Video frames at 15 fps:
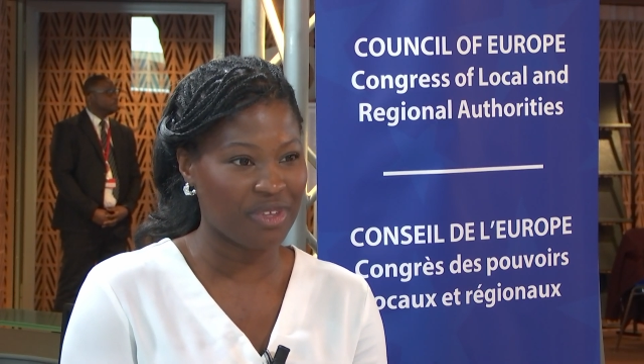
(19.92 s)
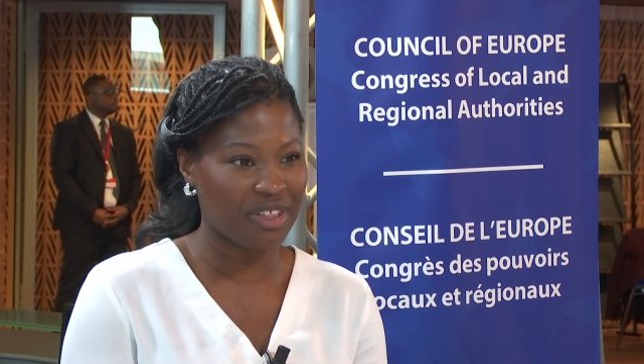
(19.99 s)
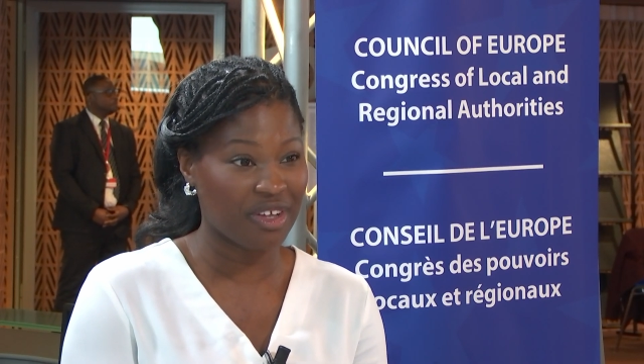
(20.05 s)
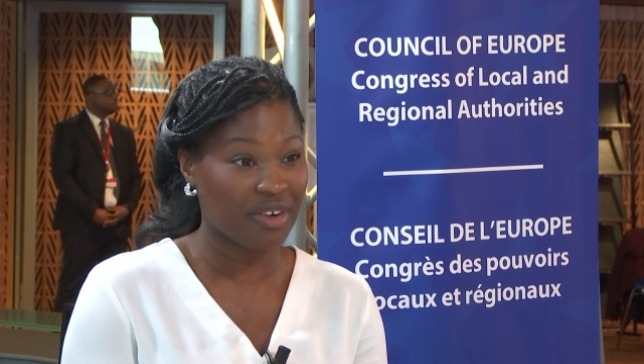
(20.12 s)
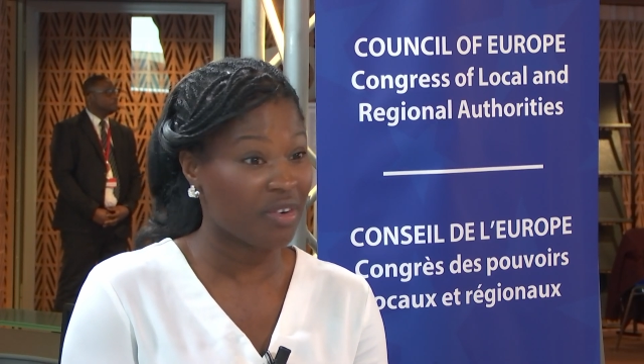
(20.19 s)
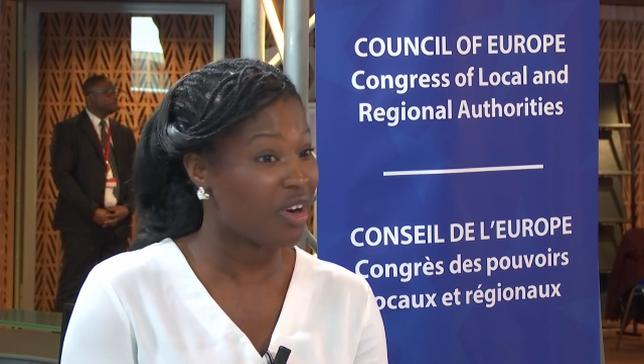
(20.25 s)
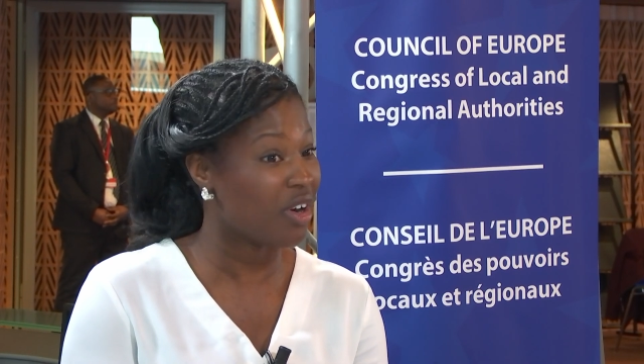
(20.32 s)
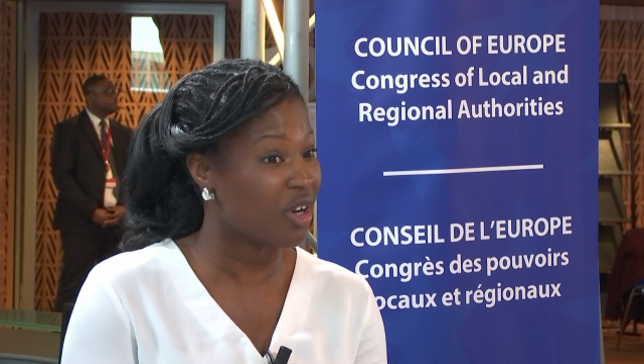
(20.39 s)

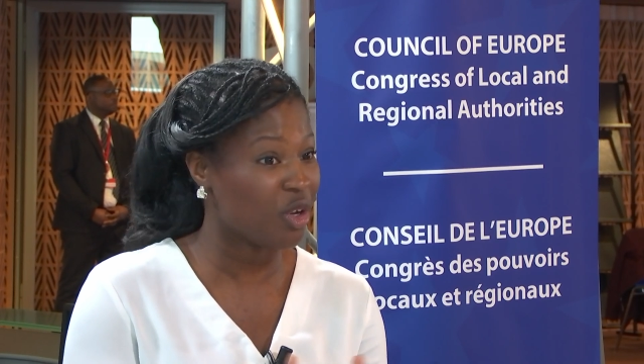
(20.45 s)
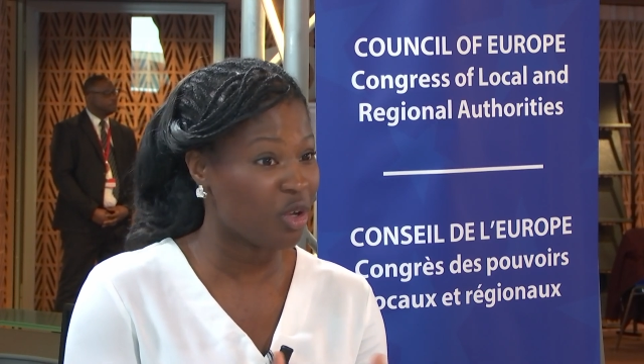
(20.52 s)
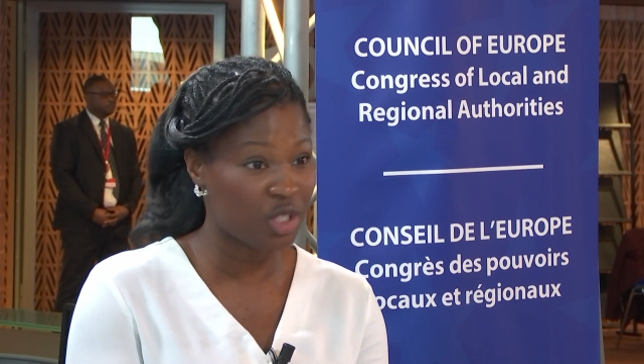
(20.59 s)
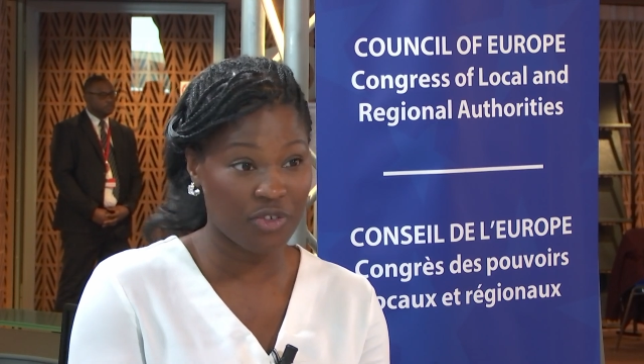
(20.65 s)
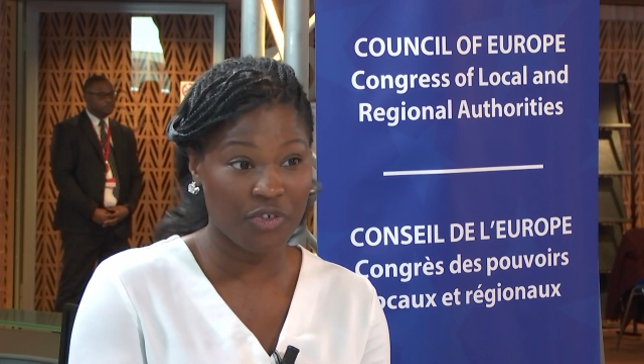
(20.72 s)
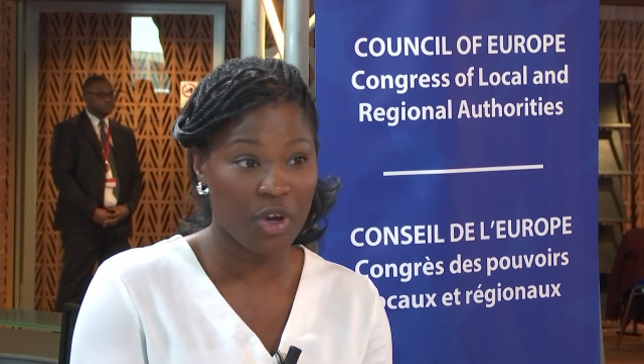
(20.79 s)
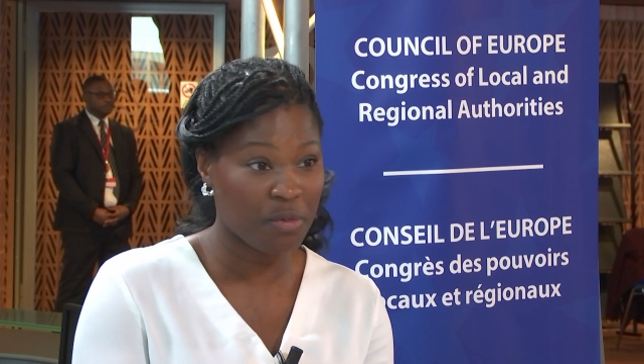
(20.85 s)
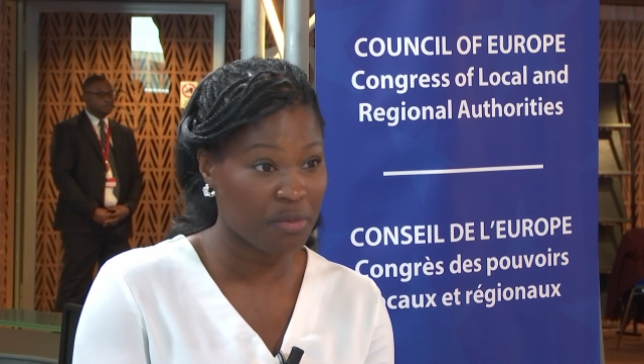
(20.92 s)
there are a
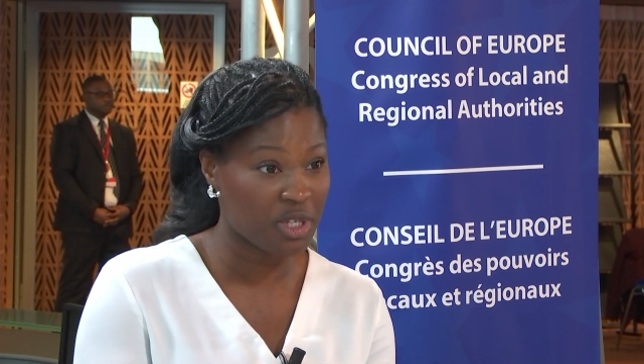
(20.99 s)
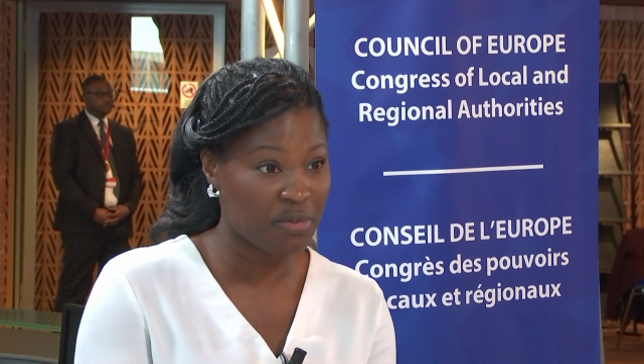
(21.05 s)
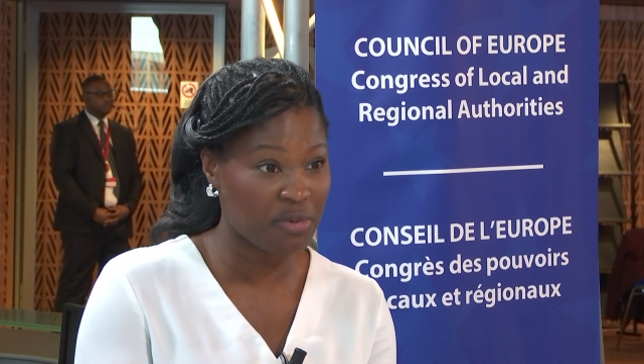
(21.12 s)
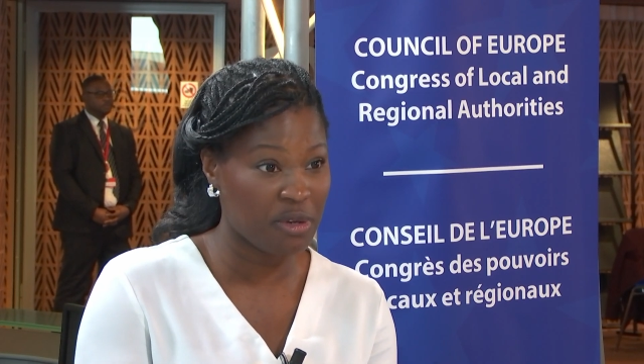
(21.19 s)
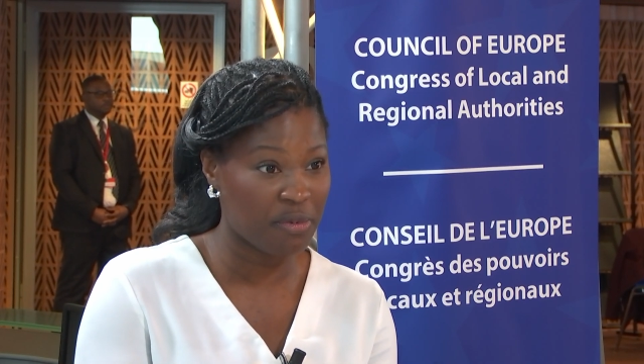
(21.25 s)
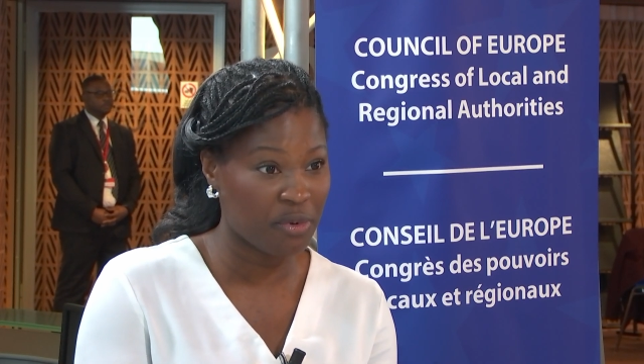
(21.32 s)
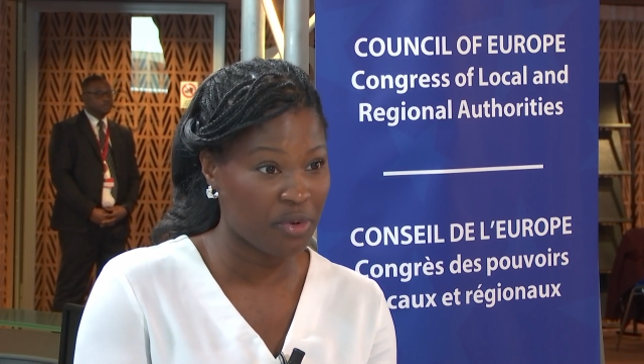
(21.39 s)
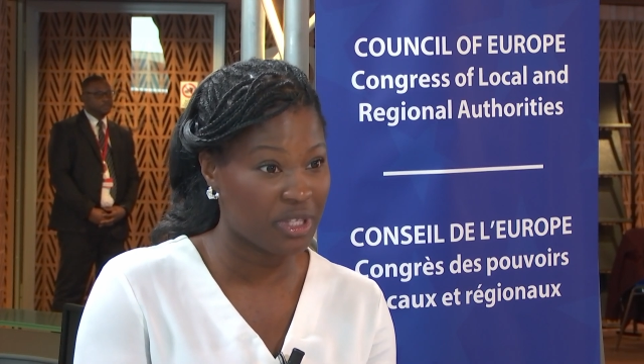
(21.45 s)
lot of homeless
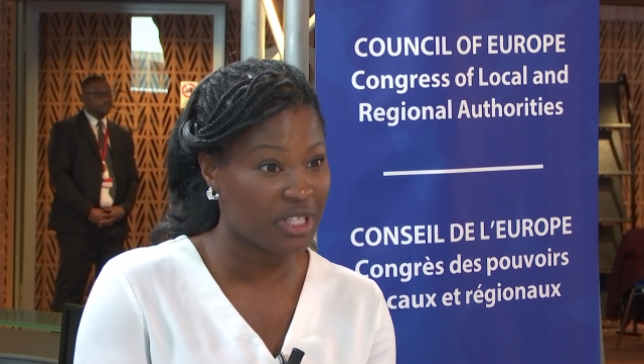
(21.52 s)
people,